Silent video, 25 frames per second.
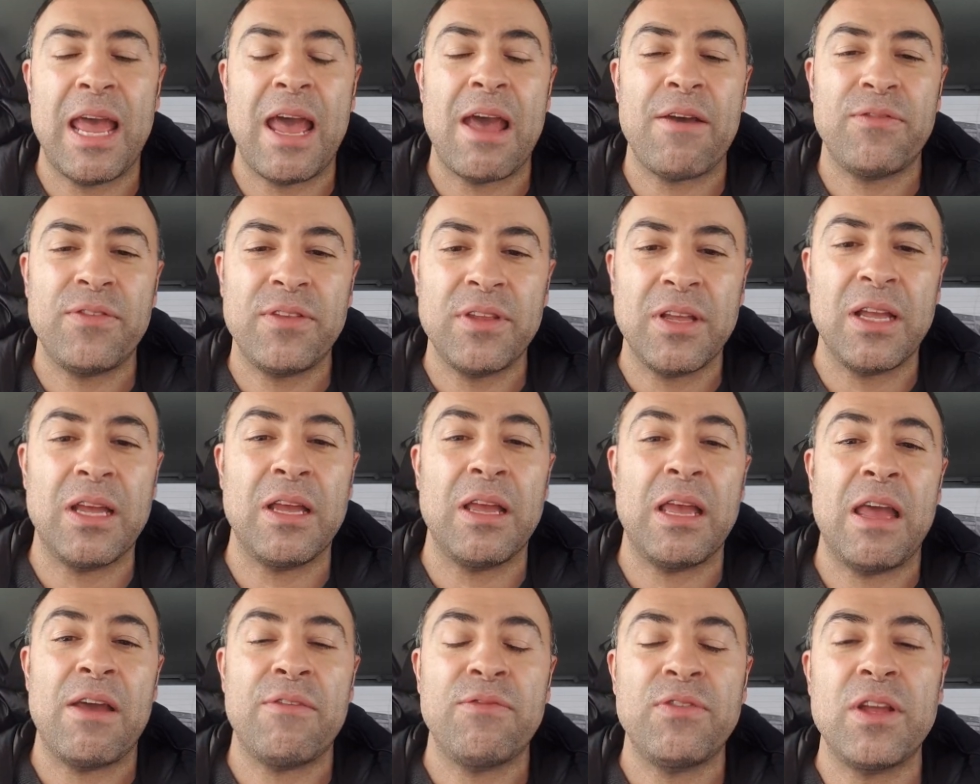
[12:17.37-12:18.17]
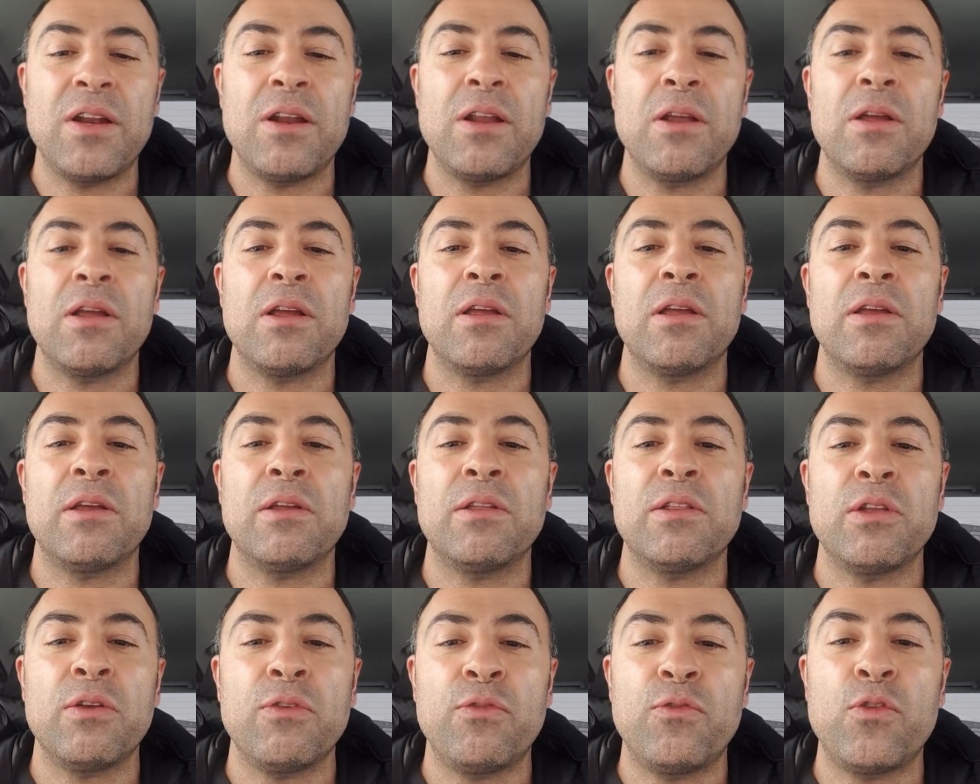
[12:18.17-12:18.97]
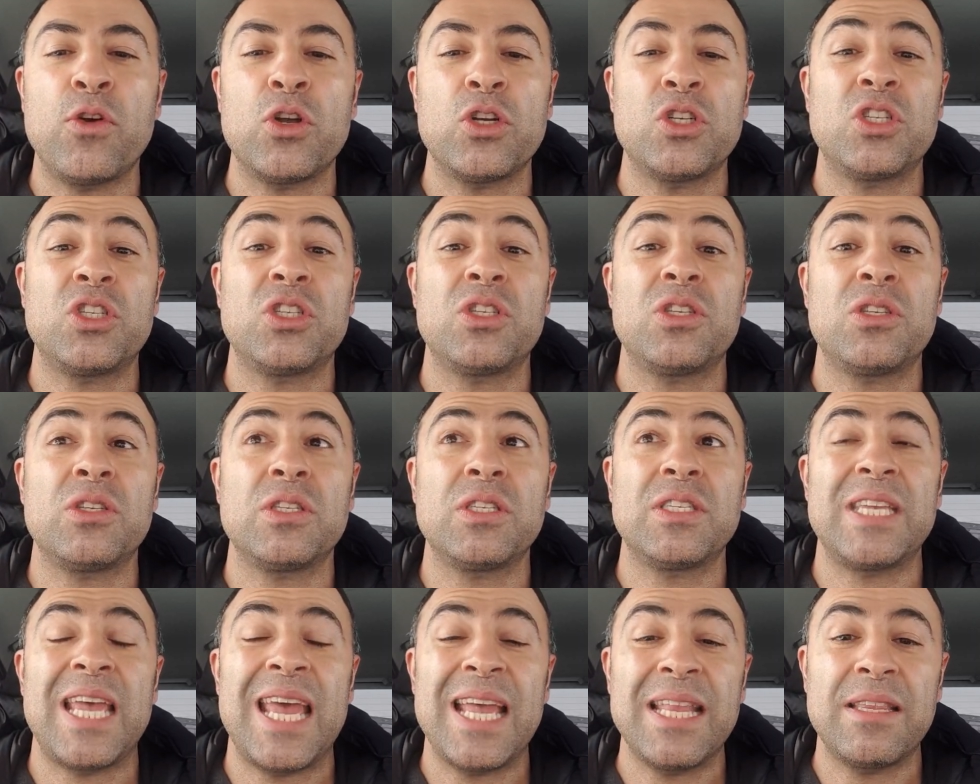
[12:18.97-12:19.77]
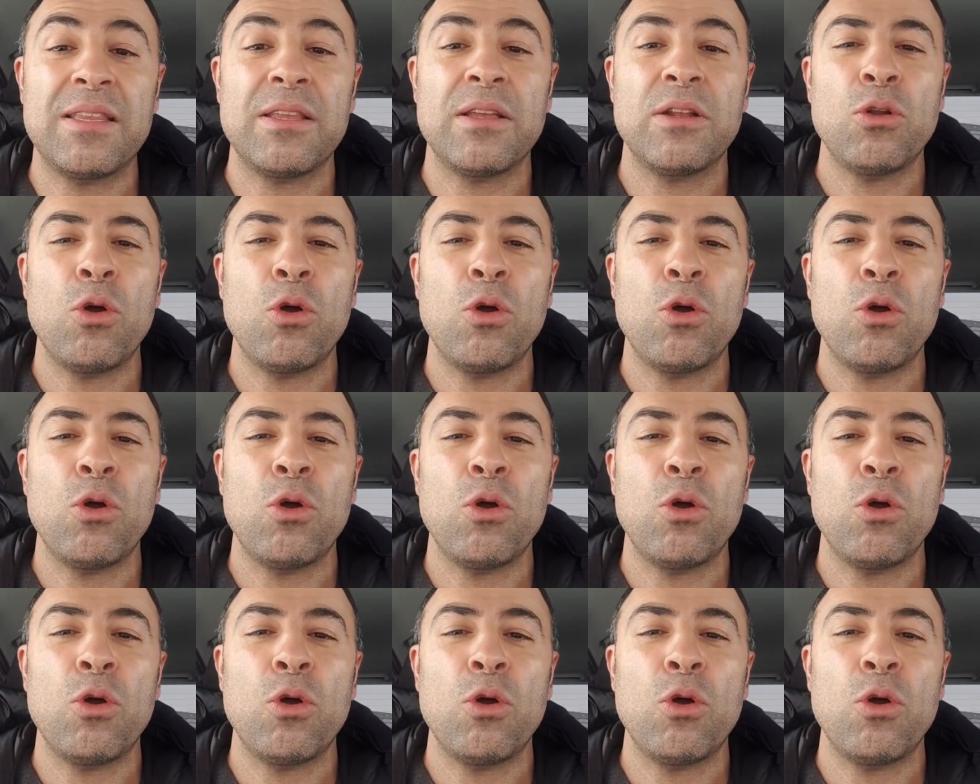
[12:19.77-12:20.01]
after the first set.